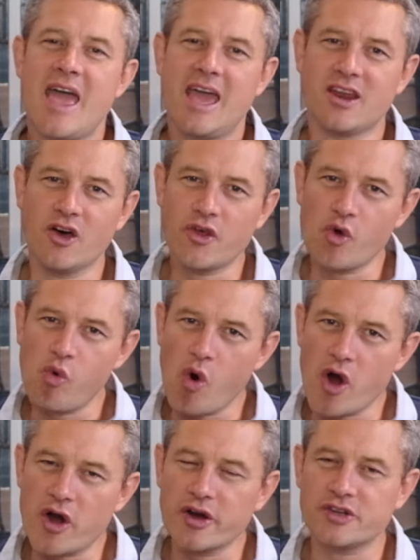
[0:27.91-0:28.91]
In other
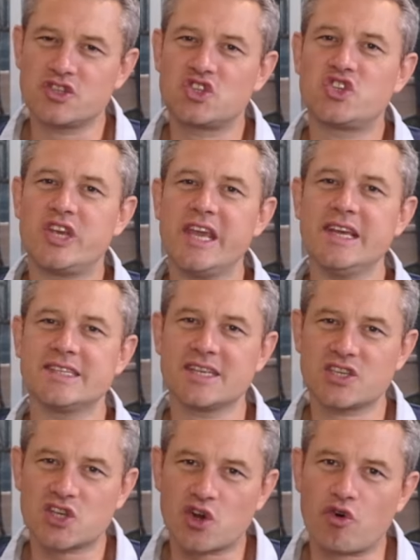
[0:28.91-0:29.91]
words,
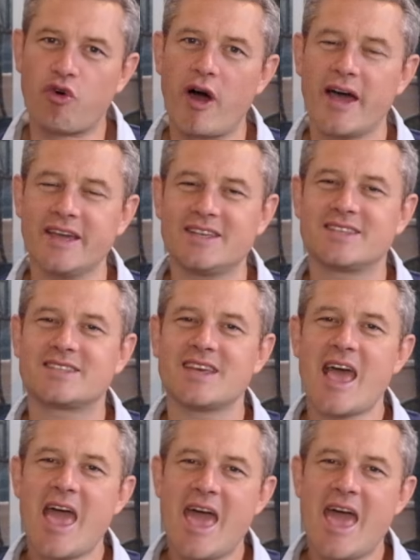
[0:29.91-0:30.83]
Jesus Christ